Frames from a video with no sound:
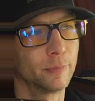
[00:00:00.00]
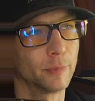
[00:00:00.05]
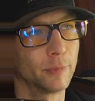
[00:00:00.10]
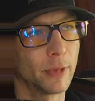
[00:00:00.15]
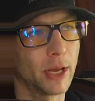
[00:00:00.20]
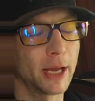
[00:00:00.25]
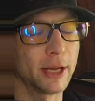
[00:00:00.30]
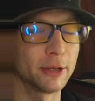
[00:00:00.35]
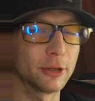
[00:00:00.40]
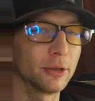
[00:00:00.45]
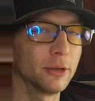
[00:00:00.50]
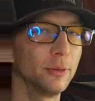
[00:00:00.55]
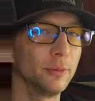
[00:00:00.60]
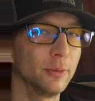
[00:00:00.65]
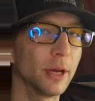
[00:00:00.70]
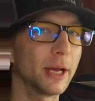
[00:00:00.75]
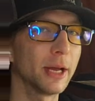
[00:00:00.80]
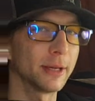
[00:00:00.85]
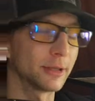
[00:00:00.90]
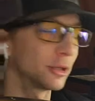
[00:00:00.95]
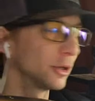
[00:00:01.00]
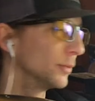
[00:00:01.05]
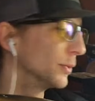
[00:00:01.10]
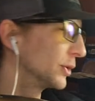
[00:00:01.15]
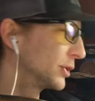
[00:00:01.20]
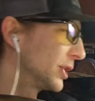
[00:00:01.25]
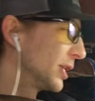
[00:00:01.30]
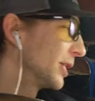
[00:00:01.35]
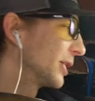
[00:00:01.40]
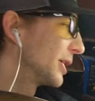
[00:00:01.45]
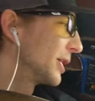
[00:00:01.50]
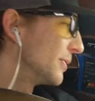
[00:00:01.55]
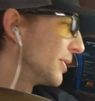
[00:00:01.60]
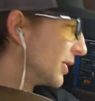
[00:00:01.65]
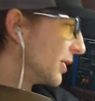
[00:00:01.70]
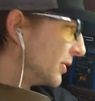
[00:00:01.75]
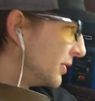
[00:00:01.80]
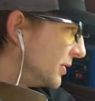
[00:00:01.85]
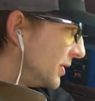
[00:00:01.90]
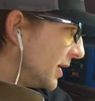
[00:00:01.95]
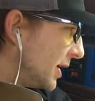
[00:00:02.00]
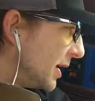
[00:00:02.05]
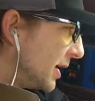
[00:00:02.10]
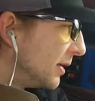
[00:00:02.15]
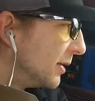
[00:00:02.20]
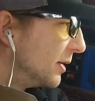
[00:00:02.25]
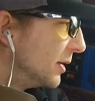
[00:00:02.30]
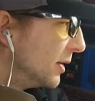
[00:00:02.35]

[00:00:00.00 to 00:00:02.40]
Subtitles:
I assume we're talking modern day.